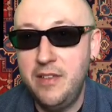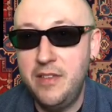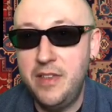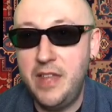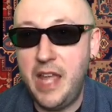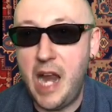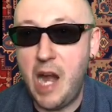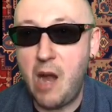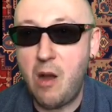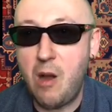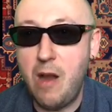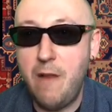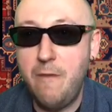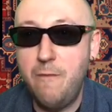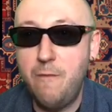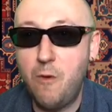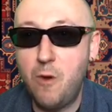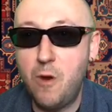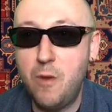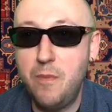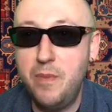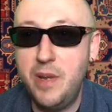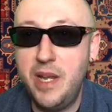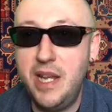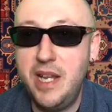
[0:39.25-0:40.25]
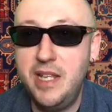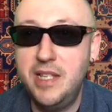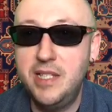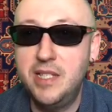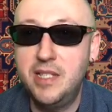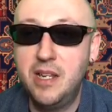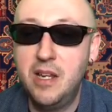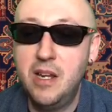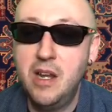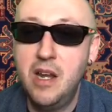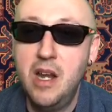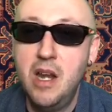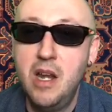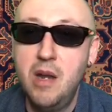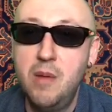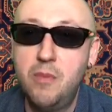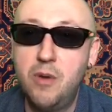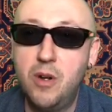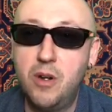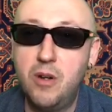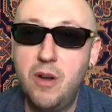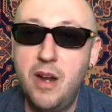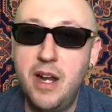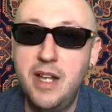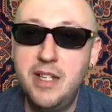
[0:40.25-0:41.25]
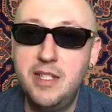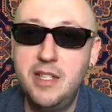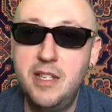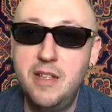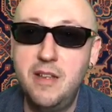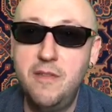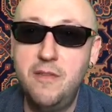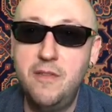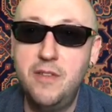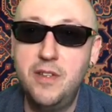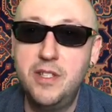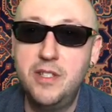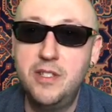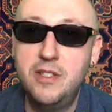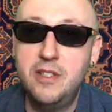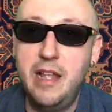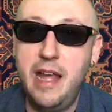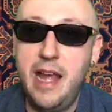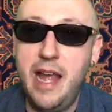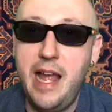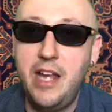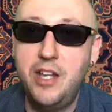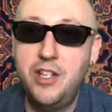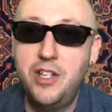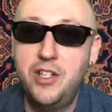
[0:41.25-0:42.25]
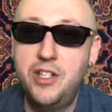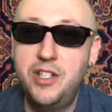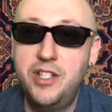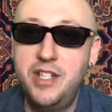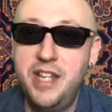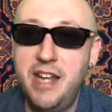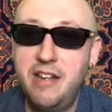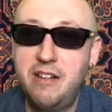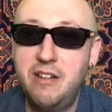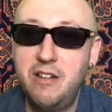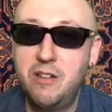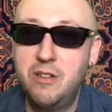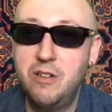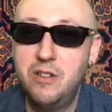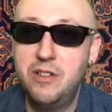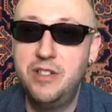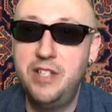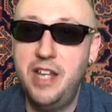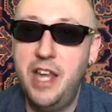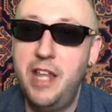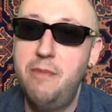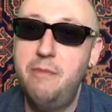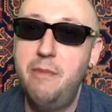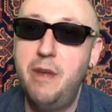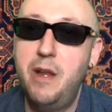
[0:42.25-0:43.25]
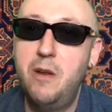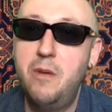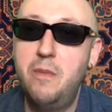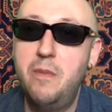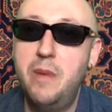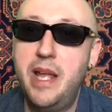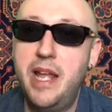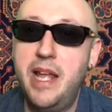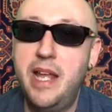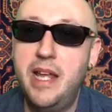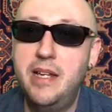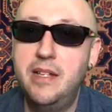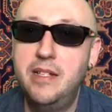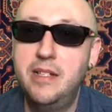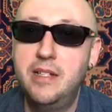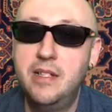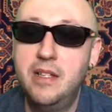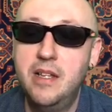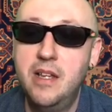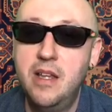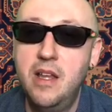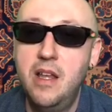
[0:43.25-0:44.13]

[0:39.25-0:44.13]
They are a four-piece progressive / technical death metal band.